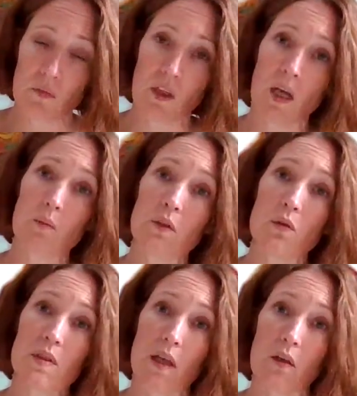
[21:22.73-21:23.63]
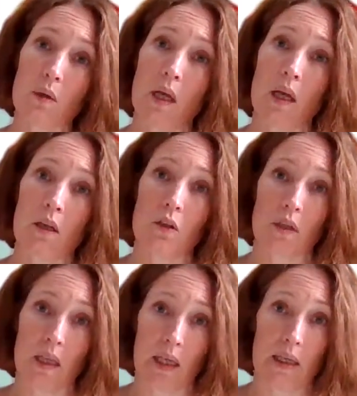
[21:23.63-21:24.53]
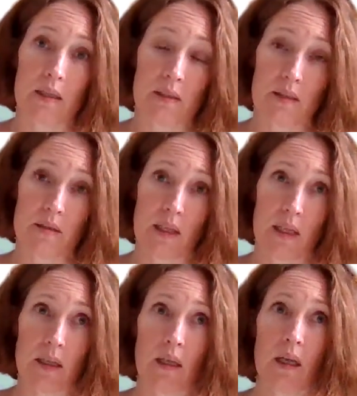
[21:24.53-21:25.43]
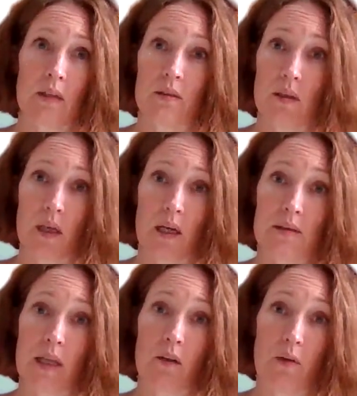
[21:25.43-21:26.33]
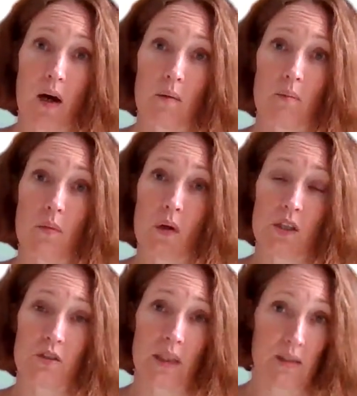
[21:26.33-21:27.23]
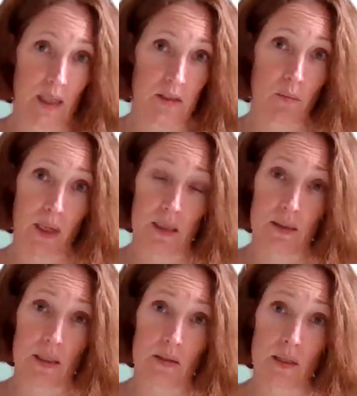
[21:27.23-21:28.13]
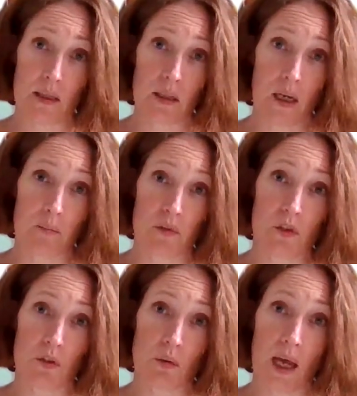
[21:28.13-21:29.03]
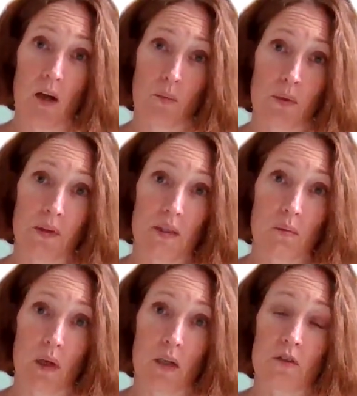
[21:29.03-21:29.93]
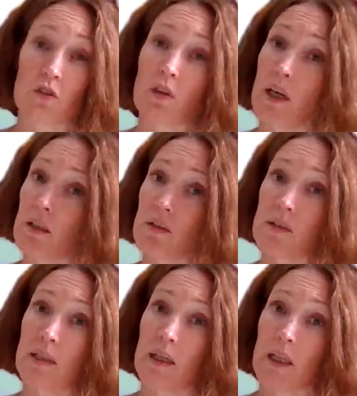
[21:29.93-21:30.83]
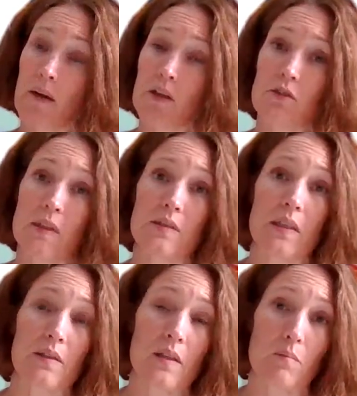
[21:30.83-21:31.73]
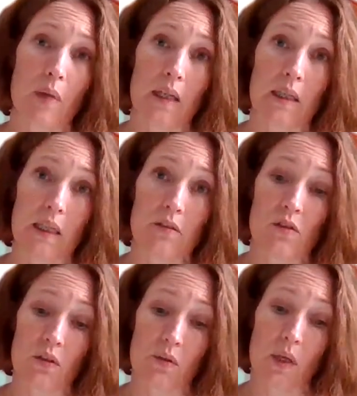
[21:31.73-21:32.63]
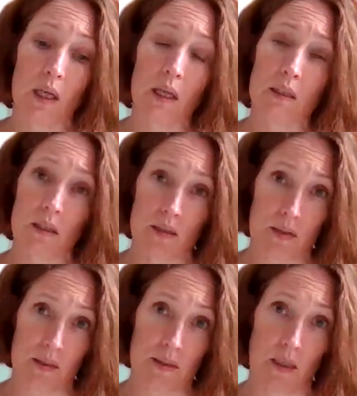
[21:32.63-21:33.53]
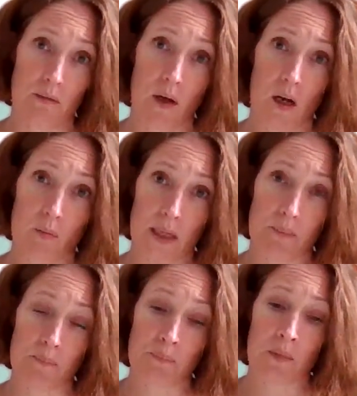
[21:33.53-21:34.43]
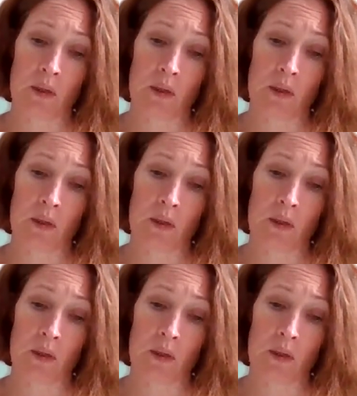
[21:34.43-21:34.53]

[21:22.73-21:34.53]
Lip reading: And we're also looking at existing self-harm monitoring databases to help with this work, to try and understand characteristics that might lead to nurses self-harming.